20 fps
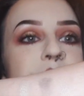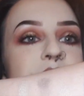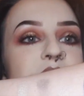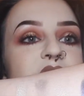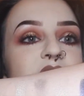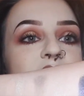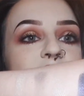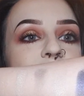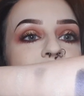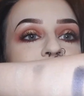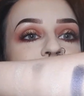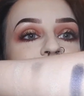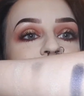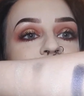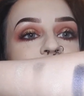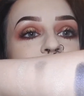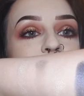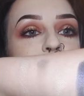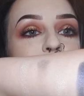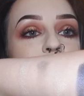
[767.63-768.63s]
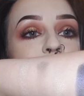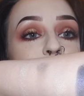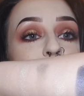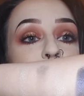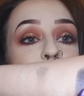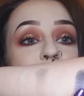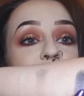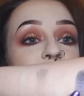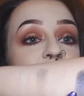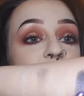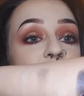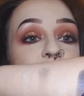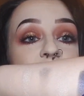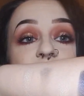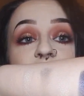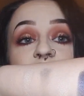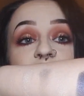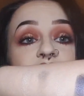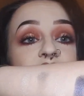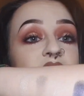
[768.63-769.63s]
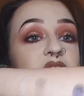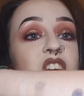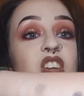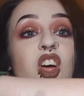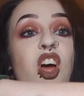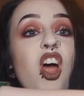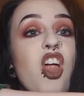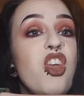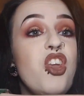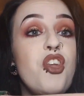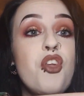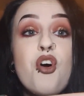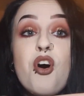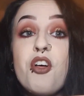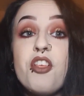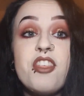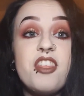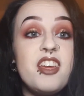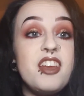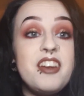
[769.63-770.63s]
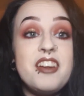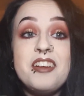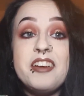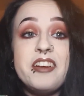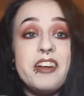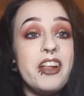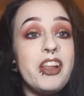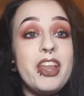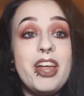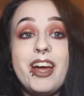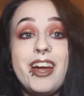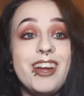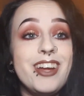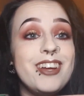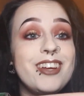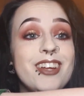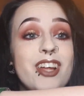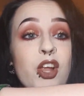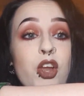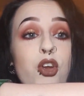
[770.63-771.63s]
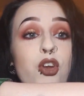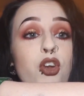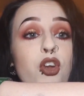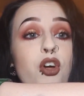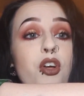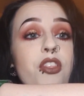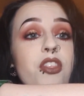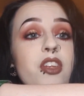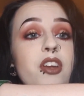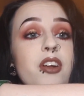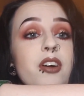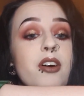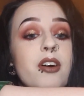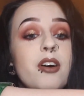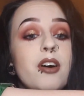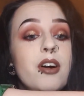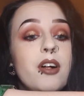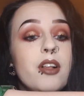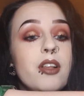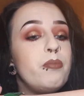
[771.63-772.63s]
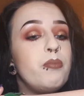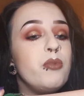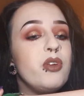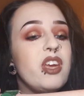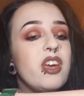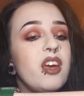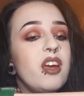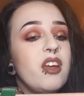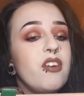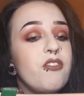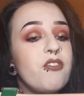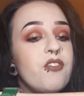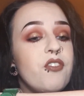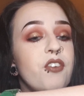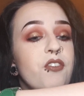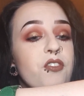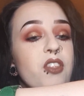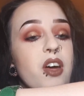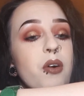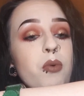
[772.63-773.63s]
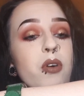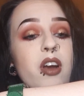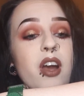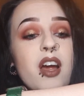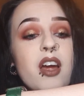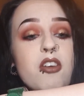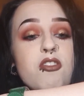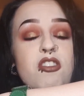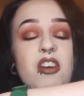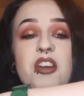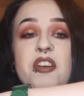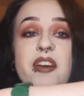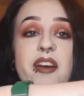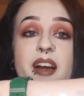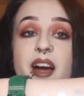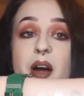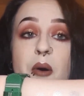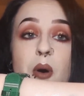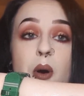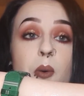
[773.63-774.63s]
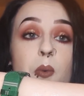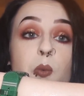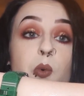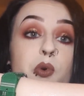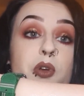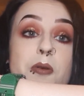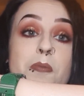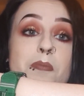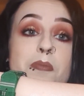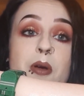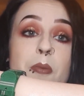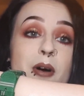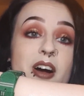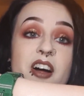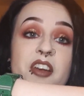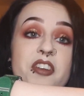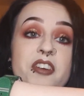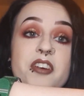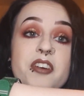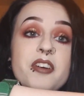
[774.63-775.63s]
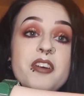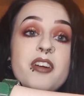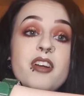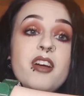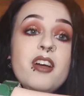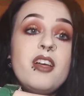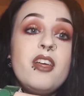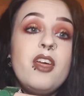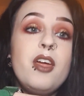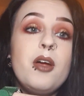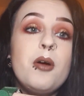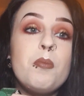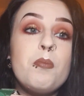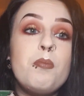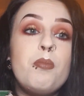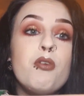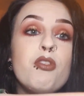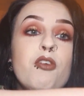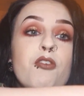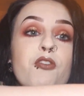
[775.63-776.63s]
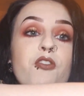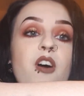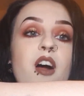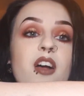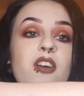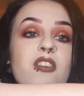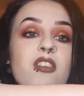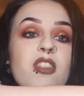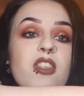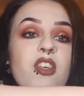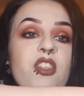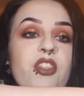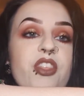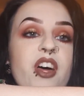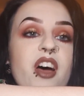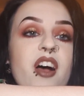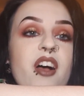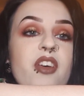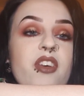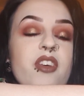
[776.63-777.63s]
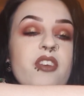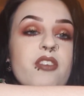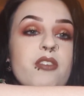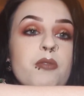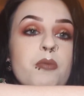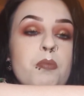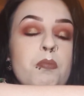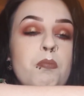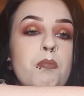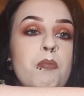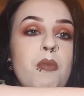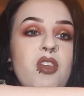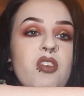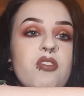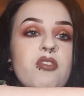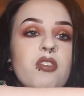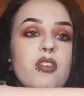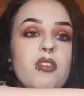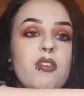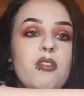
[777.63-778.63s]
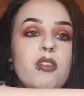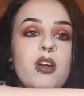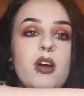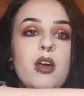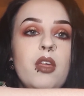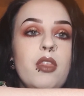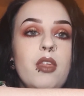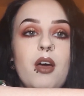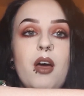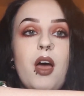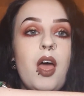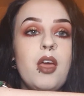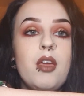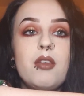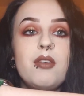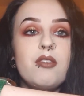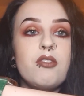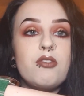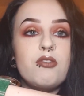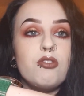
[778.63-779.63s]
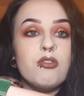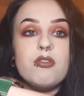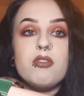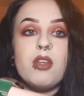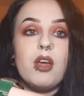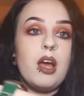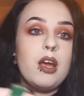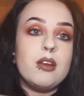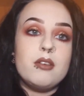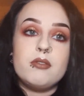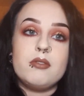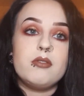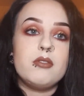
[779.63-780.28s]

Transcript: Yeah, they're those two, and nothing alike. Nothing at all. But yeah, if that were an eyeshadow, I wouldn't be mad. But the fact that that is meant to look like that, it's just like,